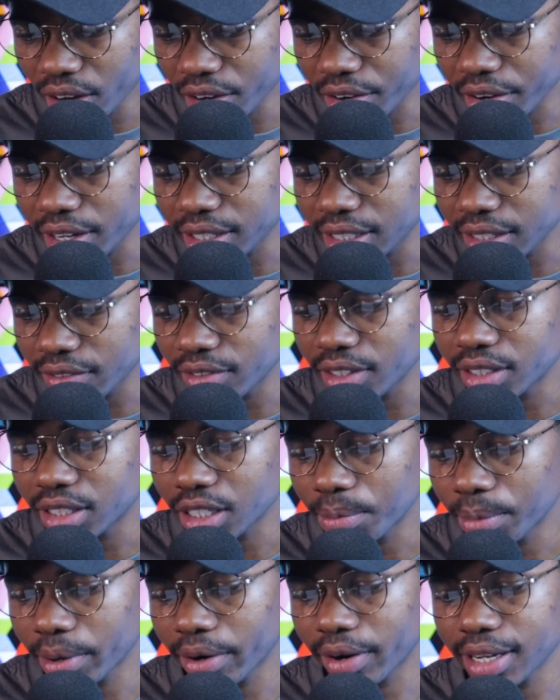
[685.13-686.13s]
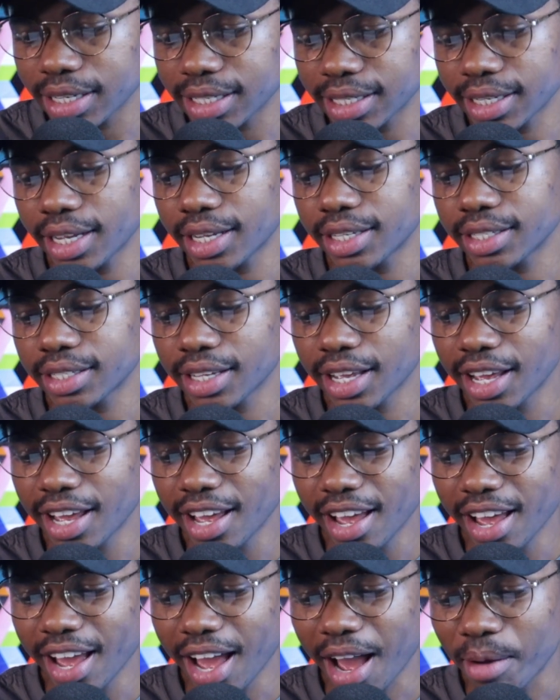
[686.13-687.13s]
Creative Nita Bera says,
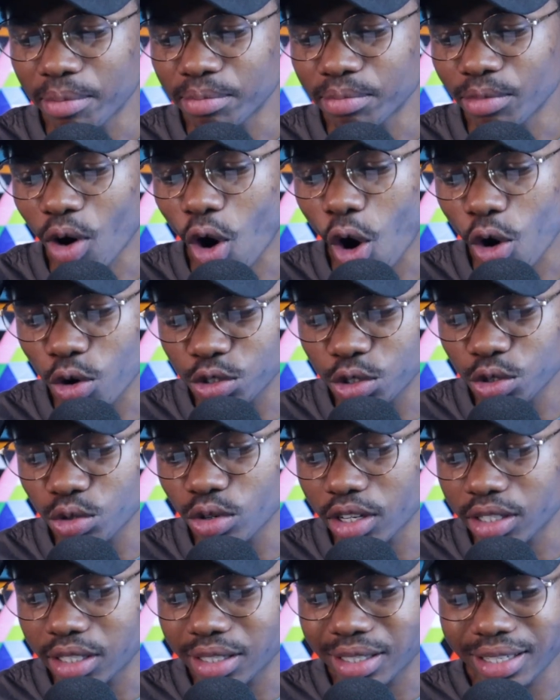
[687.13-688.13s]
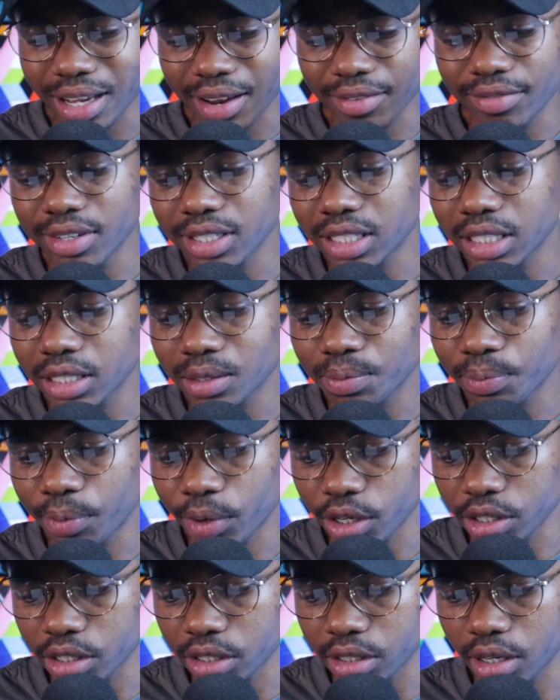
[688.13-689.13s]
I'm also a service
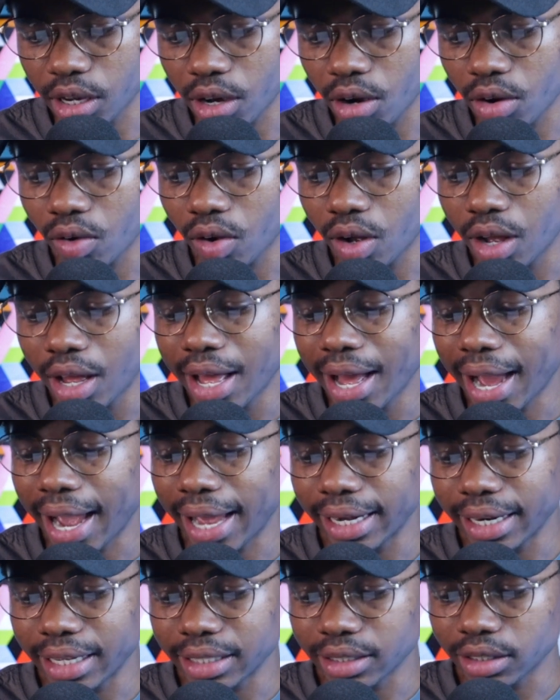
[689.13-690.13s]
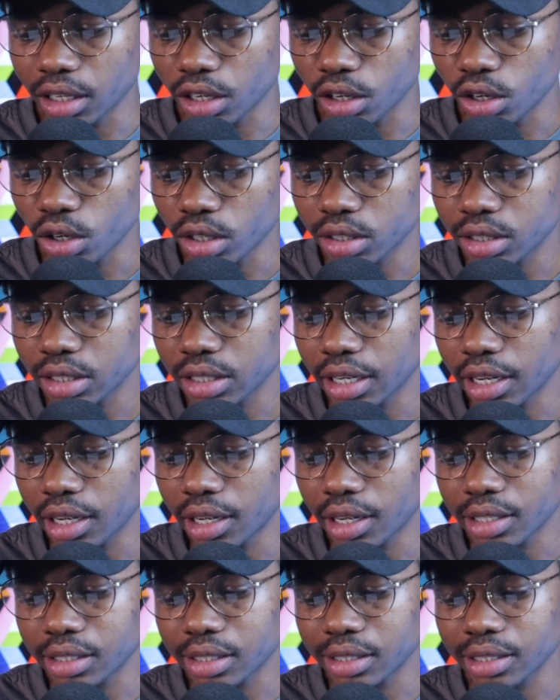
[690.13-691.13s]
personnel. I learned a lot,
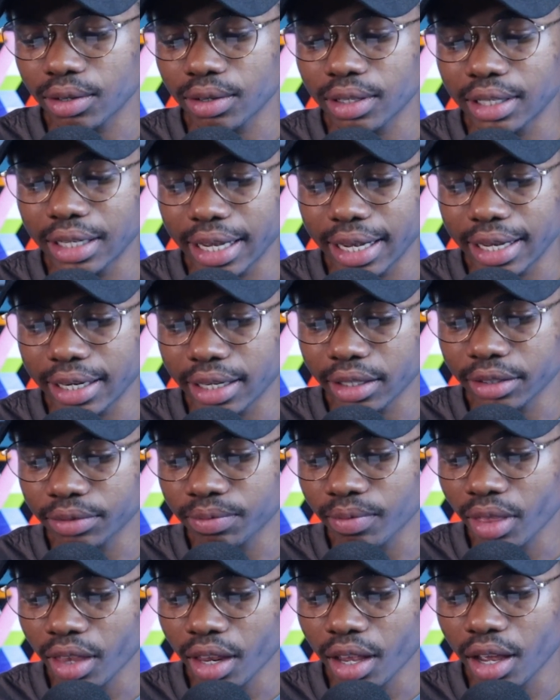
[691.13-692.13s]
still learning.